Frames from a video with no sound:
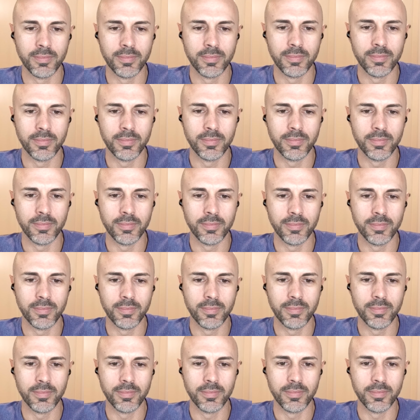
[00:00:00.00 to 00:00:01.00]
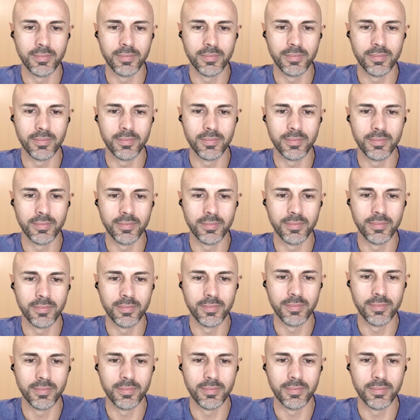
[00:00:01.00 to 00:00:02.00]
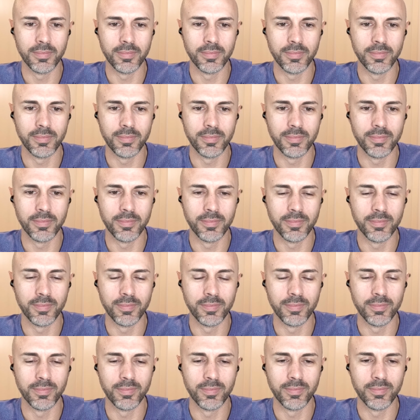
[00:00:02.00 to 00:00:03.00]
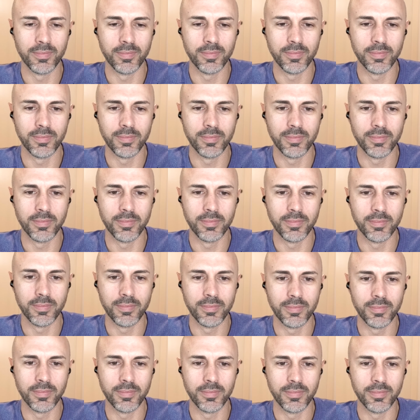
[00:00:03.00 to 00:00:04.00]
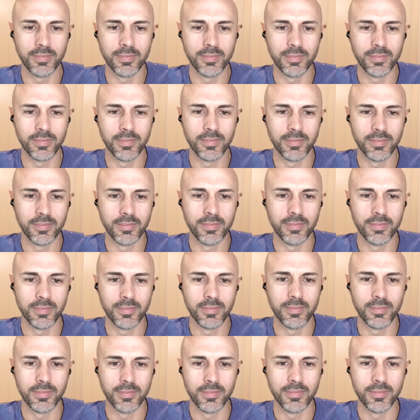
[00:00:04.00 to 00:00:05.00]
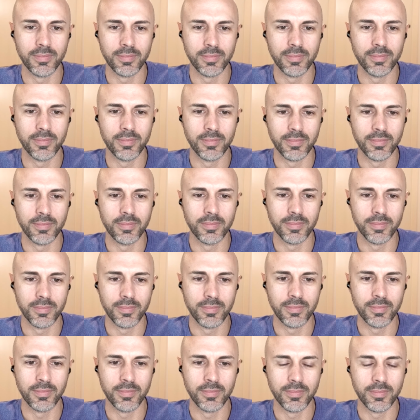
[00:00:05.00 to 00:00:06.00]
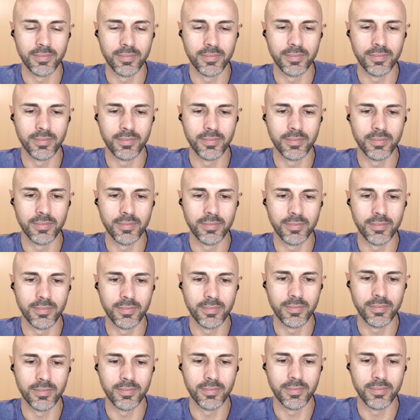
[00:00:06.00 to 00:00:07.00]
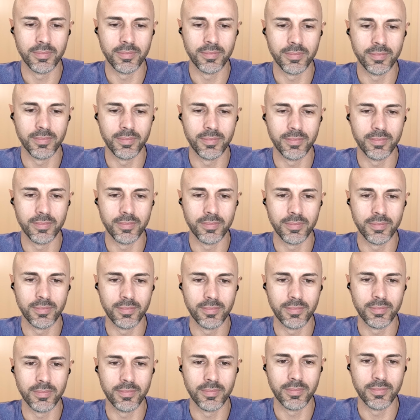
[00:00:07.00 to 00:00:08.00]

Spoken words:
This person isn't speaking.